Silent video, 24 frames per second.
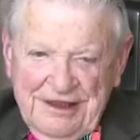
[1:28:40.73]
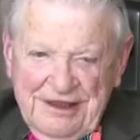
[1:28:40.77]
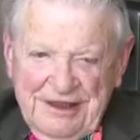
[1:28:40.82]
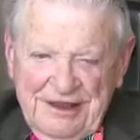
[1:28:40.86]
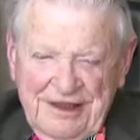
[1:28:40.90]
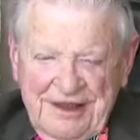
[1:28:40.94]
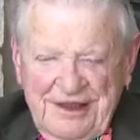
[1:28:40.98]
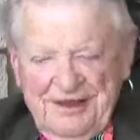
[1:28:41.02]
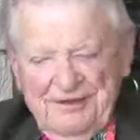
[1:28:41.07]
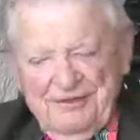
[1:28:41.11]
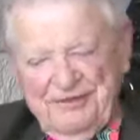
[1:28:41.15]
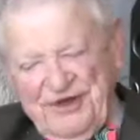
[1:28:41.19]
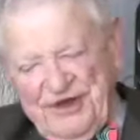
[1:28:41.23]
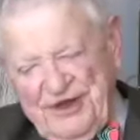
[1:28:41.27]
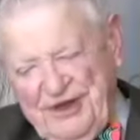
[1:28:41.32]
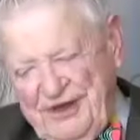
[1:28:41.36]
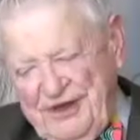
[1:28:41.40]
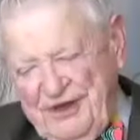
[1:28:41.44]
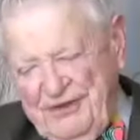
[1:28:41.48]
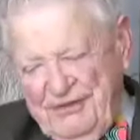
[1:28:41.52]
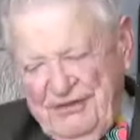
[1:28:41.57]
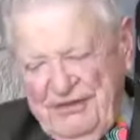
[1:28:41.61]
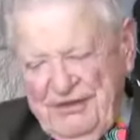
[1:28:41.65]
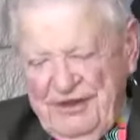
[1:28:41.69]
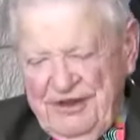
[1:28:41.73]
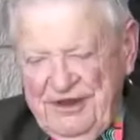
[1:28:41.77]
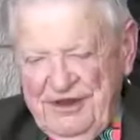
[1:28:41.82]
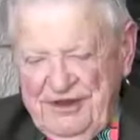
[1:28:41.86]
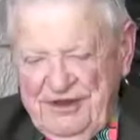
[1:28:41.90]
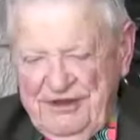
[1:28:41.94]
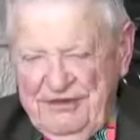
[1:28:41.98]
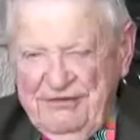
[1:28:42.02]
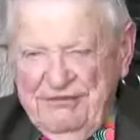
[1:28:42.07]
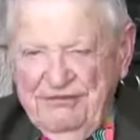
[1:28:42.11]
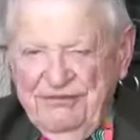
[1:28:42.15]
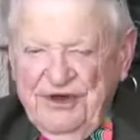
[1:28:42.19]
I'd be
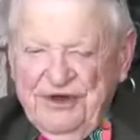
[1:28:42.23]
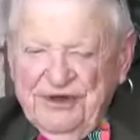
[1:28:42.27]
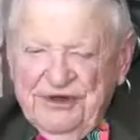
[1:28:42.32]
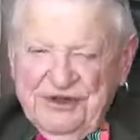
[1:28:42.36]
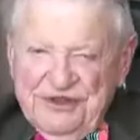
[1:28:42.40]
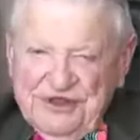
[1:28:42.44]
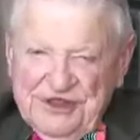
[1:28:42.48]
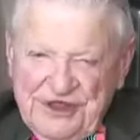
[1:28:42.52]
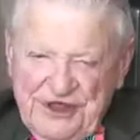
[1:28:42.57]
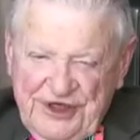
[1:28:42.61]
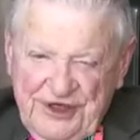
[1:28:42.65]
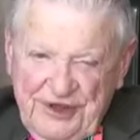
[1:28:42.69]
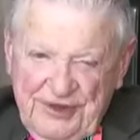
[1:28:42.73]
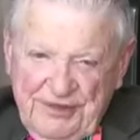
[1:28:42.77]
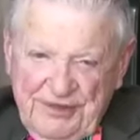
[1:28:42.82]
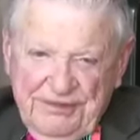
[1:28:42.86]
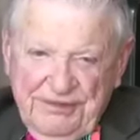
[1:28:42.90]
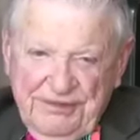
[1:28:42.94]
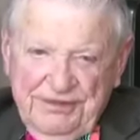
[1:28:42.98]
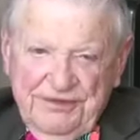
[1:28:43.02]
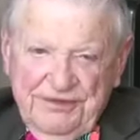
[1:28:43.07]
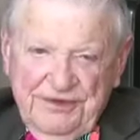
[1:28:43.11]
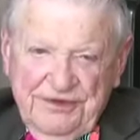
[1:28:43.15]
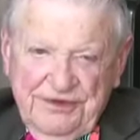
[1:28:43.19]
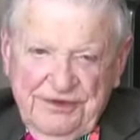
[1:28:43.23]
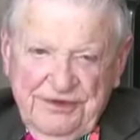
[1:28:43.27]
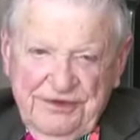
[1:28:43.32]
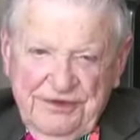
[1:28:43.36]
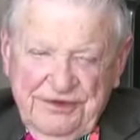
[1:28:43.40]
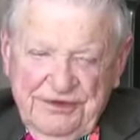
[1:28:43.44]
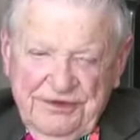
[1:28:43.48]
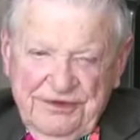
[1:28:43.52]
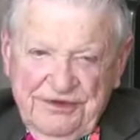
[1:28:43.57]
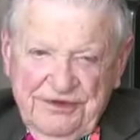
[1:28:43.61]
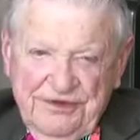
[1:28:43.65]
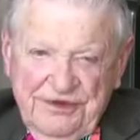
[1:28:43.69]
in better shape
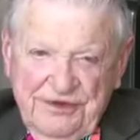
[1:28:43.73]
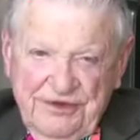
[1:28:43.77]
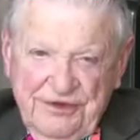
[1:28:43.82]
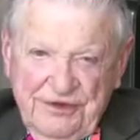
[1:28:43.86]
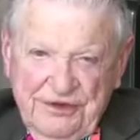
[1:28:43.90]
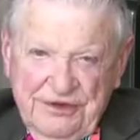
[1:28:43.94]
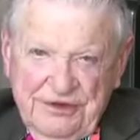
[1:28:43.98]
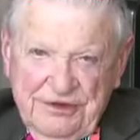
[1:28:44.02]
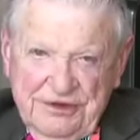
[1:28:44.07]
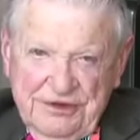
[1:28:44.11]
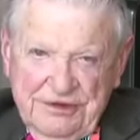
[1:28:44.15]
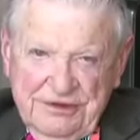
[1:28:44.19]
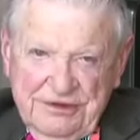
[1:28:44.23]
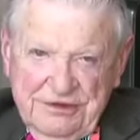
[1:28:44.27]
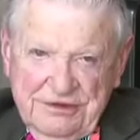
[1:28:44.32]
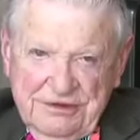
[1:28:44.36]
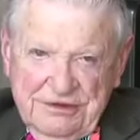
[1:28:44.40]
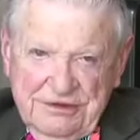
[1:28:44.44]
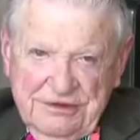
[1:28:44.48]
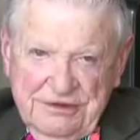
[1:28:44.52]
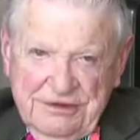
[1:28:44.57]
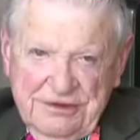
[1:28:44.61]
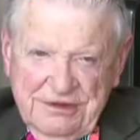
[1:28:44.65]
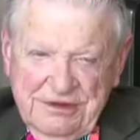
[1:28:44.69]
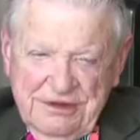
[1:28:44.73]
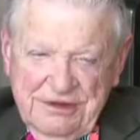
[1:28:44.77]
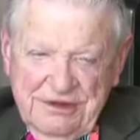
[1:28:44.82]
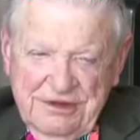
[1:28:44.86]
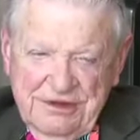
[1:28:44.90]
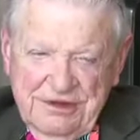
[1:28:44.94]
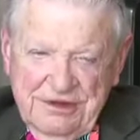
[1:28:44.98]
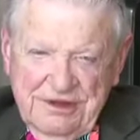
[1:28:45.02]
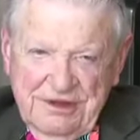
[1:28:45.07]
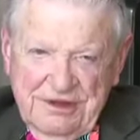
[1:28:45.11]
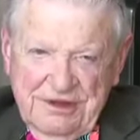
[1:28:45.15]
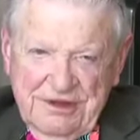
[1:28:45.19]
to to know
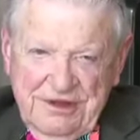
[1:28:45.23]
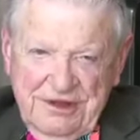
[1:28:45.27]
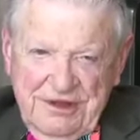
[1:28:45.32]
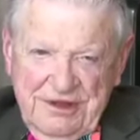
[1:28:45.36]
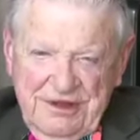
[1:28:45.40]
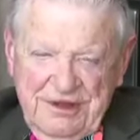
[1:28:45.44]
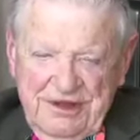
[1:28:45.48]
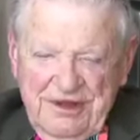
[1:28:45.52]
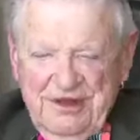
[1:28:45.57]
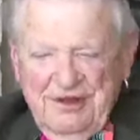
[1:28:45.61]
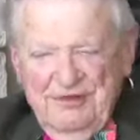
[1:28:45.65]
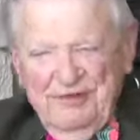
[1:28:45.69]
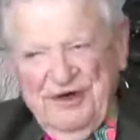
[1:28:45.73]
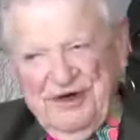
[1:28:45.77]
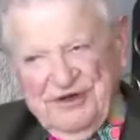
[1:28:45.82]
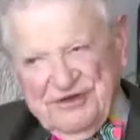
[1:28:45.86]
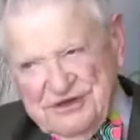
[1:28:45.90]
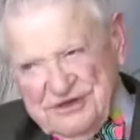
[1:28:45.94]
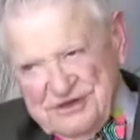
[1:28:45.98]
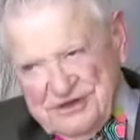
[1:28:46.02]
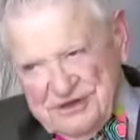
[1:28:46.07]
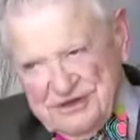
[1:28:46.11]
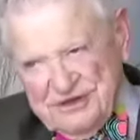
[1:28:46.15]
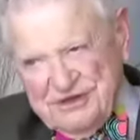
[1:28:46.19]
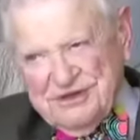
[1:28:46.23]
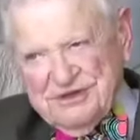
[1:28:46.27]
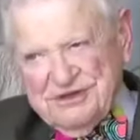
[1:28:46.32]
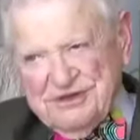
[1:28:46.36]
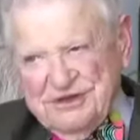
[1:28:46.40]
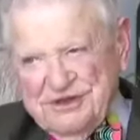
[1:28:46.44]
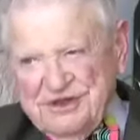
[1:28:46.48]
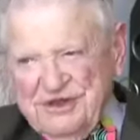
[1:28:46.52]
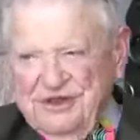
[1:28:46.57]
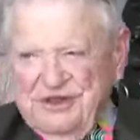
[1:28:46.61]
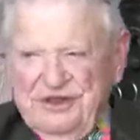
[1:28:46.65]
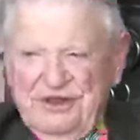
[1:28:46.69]
about
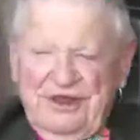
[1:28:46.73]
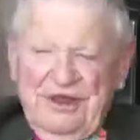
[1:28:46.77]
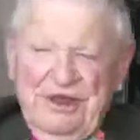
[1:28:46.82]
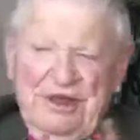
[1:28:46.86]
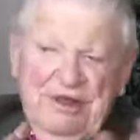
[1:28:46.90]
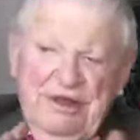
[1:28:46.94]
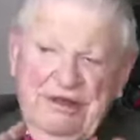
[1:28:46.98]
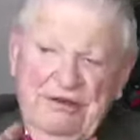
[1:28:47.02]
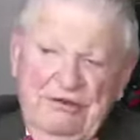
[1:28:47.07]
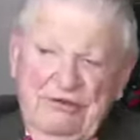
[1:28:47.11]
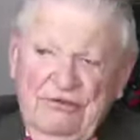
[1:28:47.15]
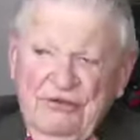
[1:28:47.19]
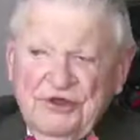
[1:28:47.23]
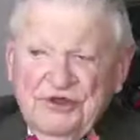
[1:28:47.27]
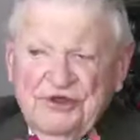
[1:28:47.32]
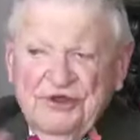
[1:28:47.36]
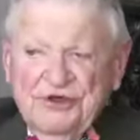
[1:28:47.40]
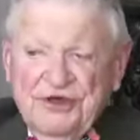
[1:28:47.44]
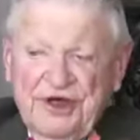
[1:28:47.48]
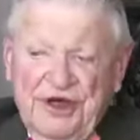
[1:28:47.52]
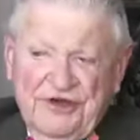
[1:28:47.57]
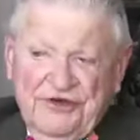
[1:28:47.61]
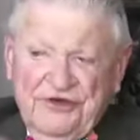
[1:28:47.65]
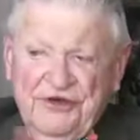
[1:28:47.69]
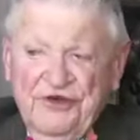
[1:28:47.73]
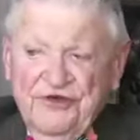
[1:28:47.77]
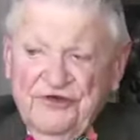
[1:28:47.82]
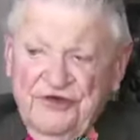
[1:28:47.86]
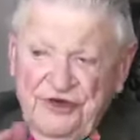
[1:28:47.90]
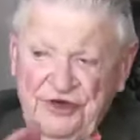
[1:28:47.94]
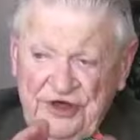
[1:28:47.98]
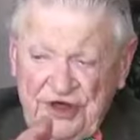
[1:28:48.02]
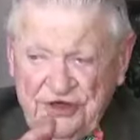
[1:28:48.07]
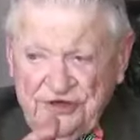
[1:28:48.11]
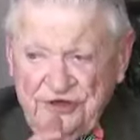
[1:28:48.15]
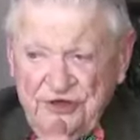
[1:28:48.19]
what you're asking.
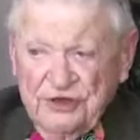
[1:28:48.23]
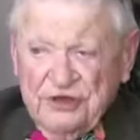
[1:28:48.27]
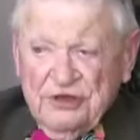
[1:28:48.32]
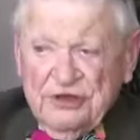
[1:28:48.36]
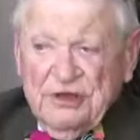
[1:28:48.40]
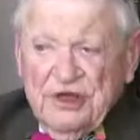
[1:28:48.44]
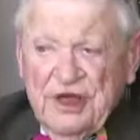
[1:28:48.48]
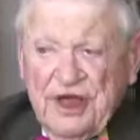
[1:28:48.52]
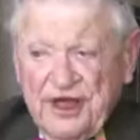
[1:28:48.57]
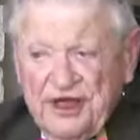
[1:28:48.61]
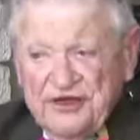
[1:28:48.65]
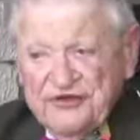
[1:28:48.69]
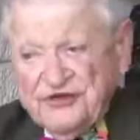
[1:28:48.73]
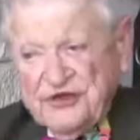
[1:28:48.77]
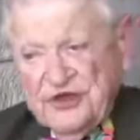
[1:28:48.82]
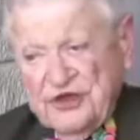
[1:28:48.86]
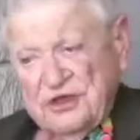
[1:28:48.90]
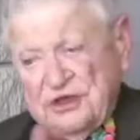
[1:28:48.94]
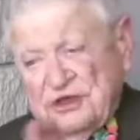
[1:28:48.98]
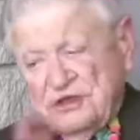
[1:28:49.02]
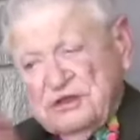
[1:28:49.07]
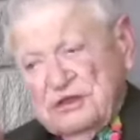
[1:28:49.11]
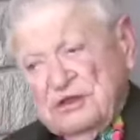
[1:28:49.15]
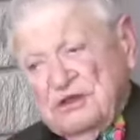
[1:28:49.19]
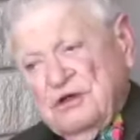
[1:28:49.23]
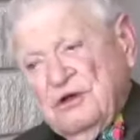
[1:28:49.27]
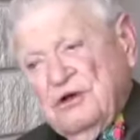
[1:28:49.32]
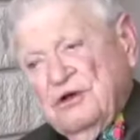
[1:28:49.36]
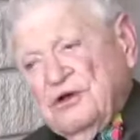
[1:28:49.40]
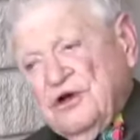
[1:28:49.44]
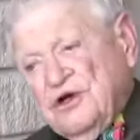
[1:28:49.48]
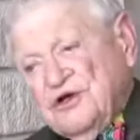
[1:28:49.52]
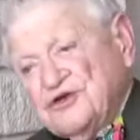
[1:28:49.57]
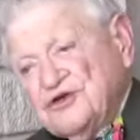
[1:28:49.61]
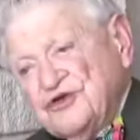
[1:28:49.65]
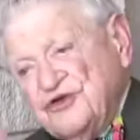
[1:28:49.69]
See, now you're asking
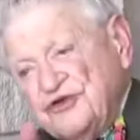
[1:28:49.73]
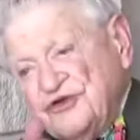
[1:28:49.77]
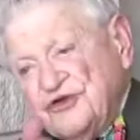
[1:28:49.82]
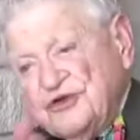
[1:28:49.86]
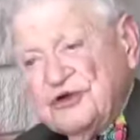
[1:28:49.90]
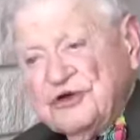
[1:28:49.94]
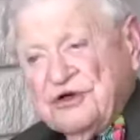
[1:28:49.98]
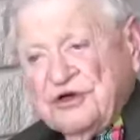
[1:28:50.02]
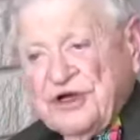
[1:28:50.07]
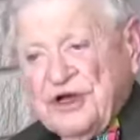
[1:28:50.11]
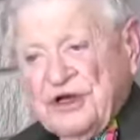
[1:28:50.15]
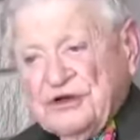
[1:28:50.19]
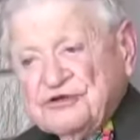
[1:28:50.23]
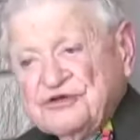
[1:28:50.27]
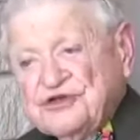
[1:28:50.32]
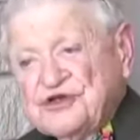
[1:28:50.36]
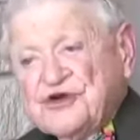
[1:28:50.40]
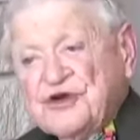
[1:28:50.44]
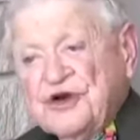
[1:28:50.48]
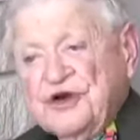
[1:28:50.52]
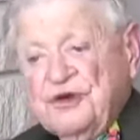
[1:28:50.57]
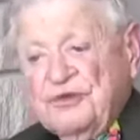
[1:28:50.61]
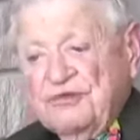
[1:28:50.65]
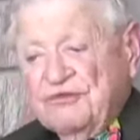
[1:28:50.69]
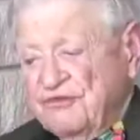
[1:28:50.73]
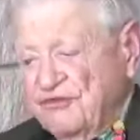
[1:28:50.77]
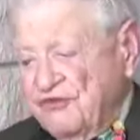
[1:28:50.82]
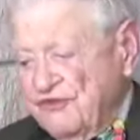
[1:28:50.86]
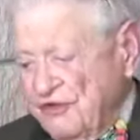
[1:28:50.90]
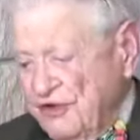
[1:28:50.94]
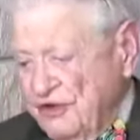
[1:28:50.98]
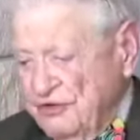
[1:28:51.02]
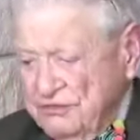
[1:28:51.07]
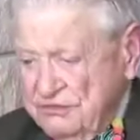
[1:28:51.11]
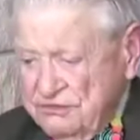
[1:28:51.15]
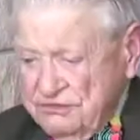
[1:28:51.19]
questions that are downstream
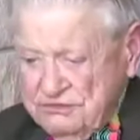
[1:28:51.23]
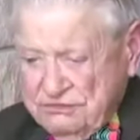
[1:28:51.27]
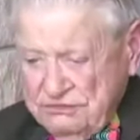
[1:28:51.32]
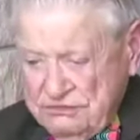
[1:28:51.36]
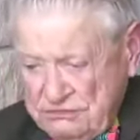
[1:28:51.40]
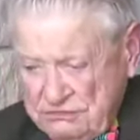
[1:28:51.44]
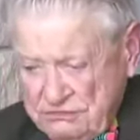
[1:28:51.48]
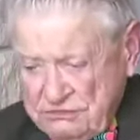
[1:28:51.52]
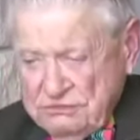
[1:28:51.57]
from.